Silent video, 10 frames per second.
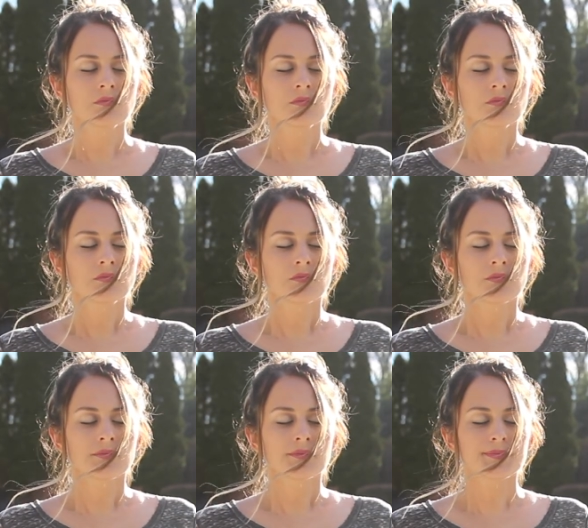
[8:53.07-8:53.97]

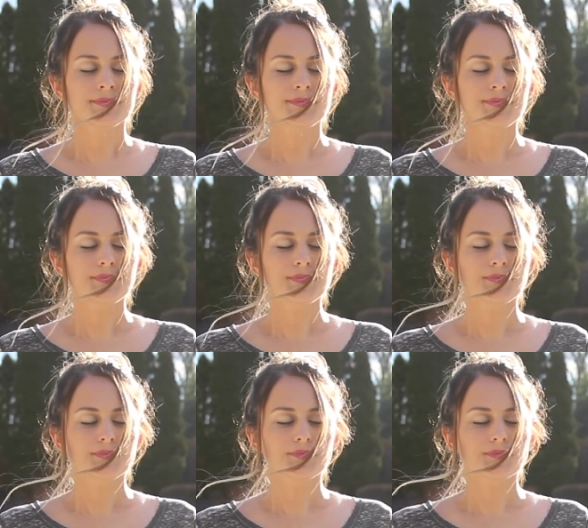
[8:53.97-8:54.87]

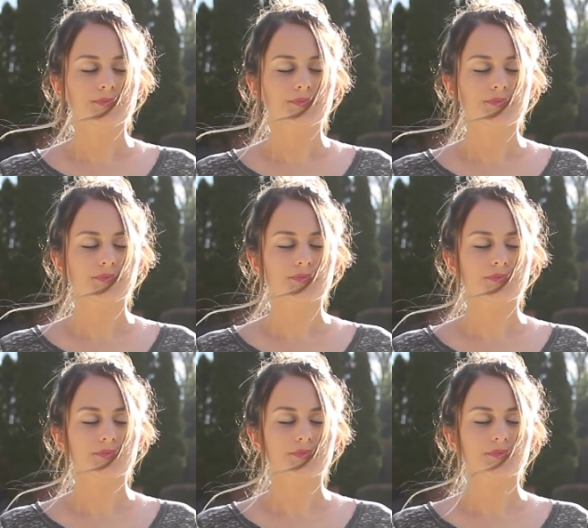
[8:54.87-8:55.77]

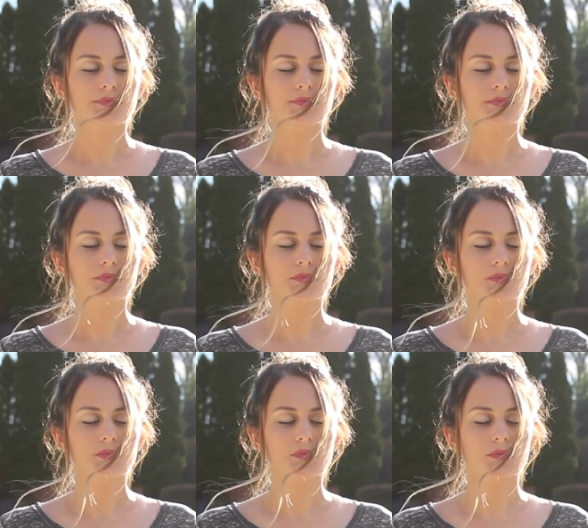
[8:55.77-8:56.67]

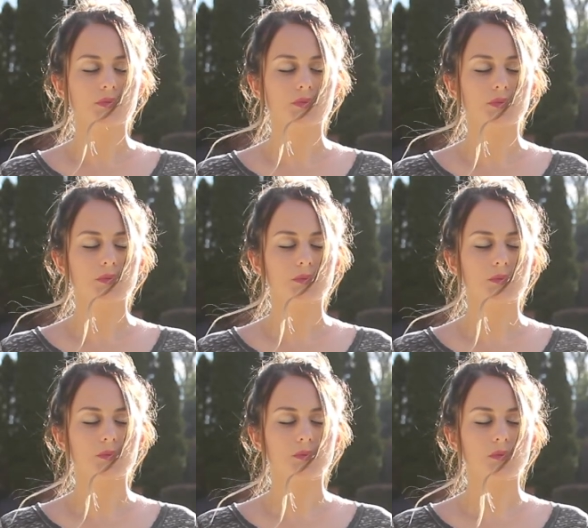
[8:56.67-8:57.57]

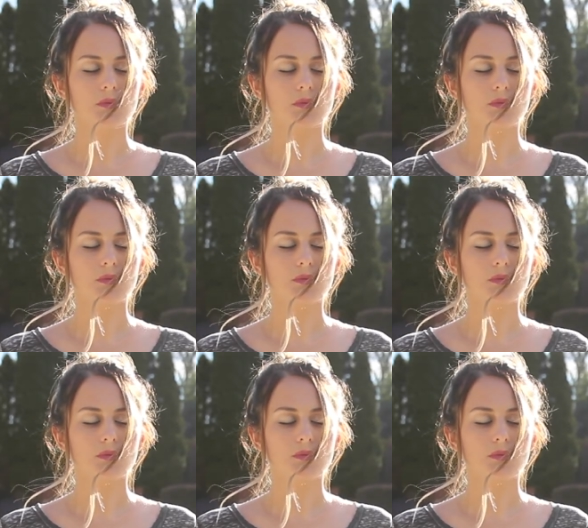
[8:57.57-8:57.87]
Nobody speaks.